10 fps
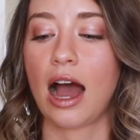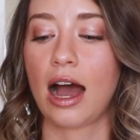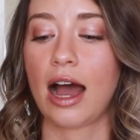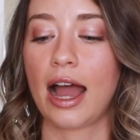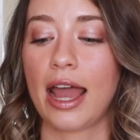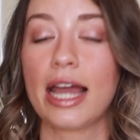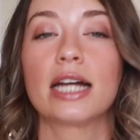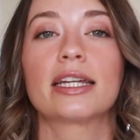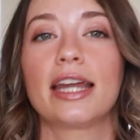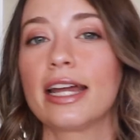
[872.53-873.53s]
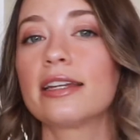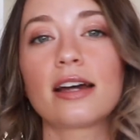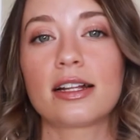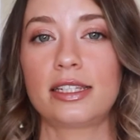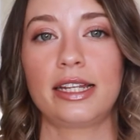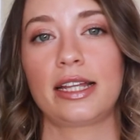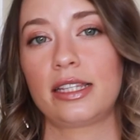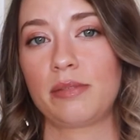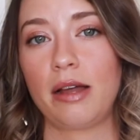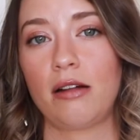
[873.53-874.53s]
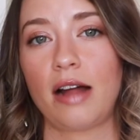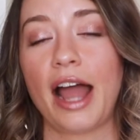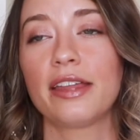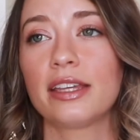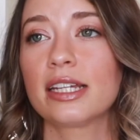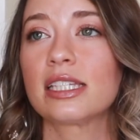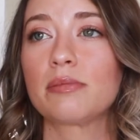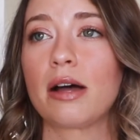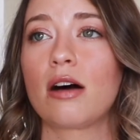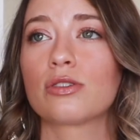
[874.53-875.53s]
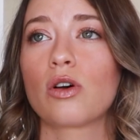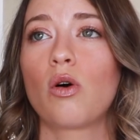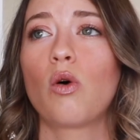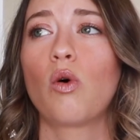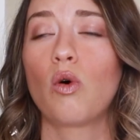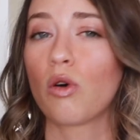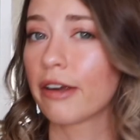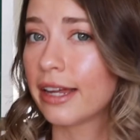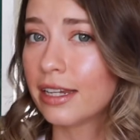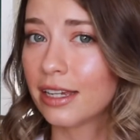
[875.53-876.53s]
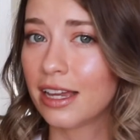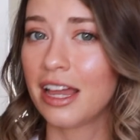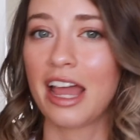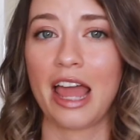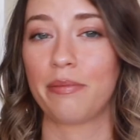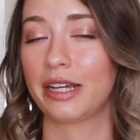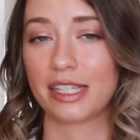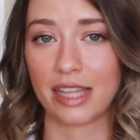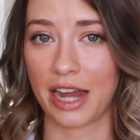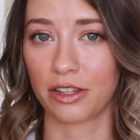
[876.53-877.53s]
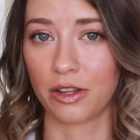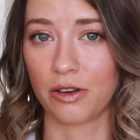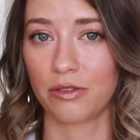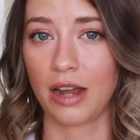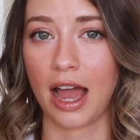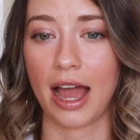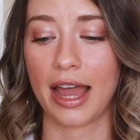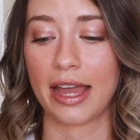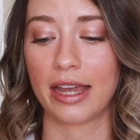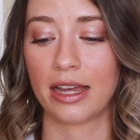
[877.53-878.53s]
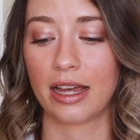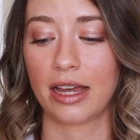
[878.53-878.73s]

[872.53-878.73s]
I cannot stand the smell. I think it smells horrid, and because of that alone, I